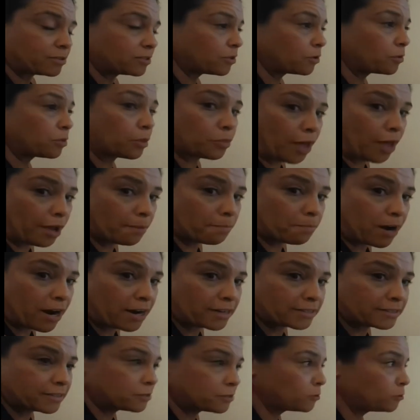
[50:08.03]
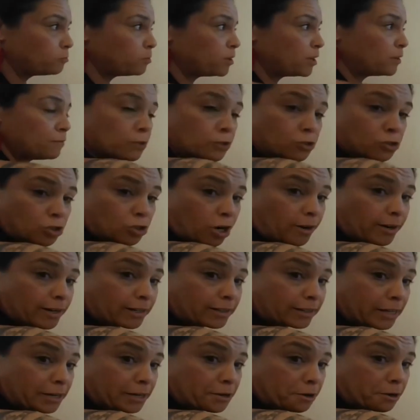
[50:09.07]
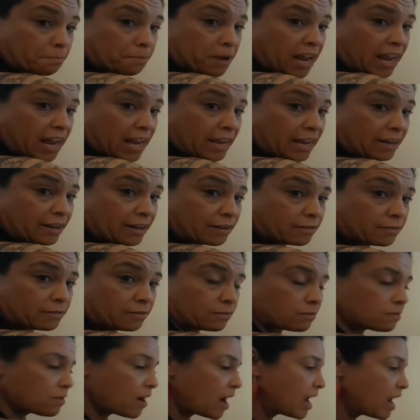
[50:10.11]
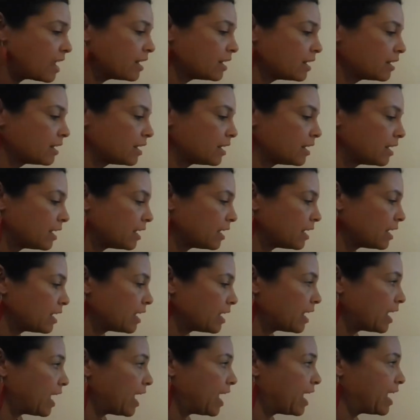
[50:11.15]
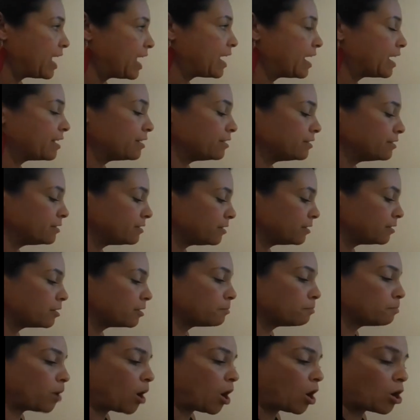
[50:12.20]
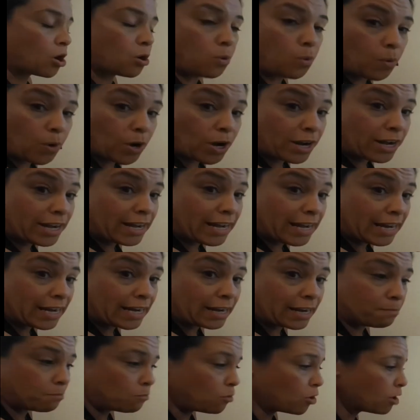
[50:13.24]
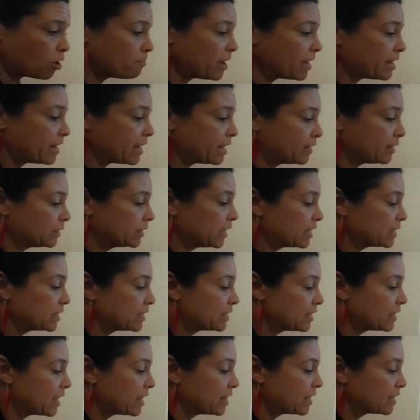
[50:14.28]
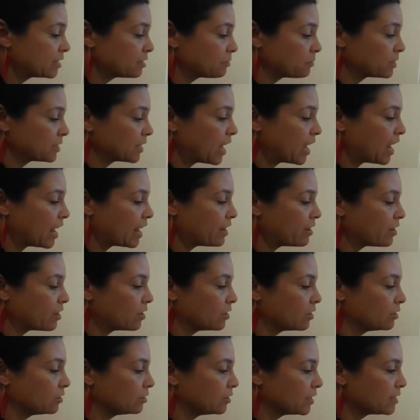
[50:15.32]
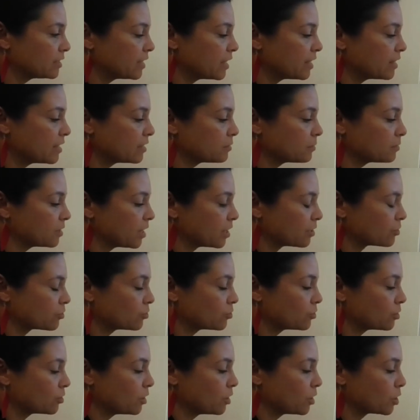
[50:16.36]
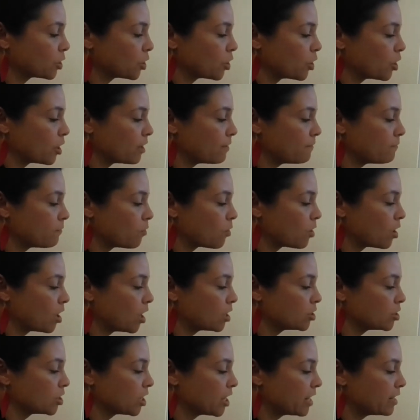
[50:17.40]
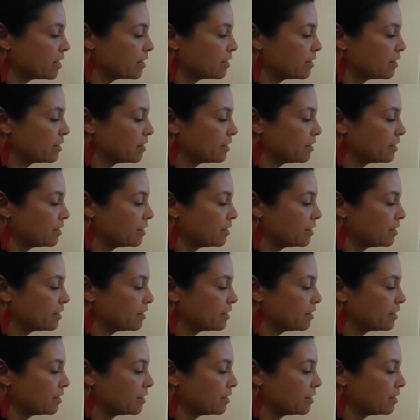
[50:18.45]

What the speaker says: So the thought process would be if you started lender paid, right? And the borrower needed more money. Let's say this was higher. Let's say this was actually 3,400.